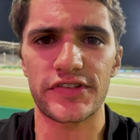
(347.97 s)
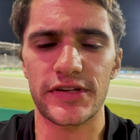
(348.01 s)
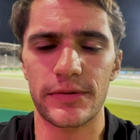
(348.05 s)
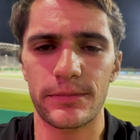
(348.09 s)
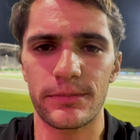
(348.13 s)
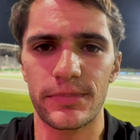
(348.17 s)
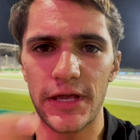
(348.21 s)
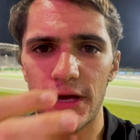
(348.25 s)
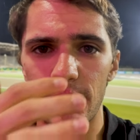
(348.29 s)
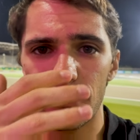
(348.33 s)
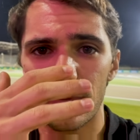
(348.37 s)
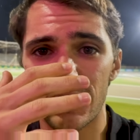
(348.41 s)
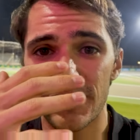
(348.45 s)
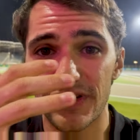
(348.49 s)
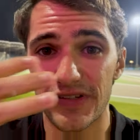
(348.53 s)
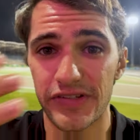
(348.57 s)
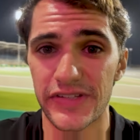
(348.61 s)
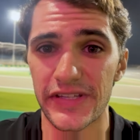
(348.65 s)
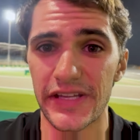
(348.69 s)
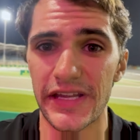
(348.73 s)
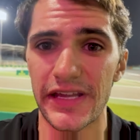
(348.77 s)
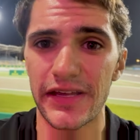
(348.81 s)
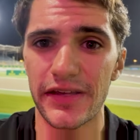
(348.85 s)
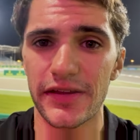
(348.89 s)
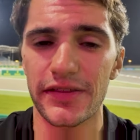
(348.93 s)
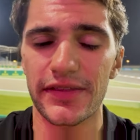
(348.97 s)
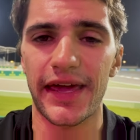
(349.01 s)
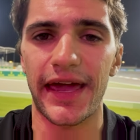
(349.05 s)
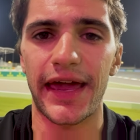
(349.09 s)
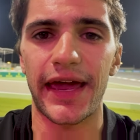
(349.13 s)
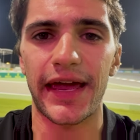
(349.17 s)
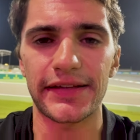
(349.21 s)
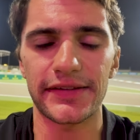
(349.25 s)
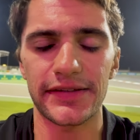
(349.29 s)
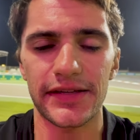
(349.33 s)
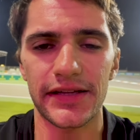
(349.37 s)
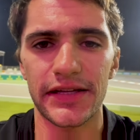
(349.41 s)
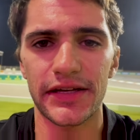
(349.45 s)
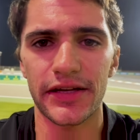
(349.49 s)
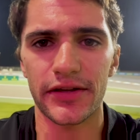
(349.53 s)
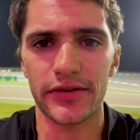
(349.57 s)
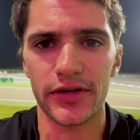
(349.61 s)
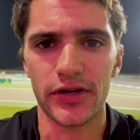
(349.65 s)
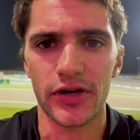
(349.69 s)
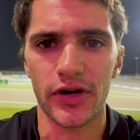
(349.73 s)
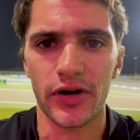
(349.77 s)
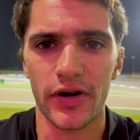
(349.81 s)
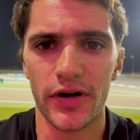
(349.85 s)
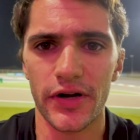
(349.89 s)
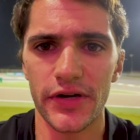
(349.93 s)
and be able to see the handling of the
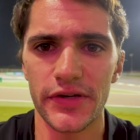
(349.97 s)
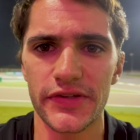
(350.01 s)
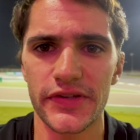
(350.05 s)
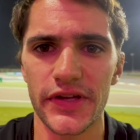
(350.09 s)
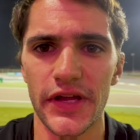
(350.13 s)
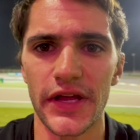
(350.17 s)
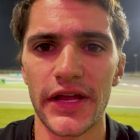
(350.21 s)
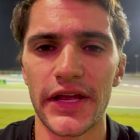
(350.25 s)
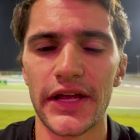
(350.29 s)
cars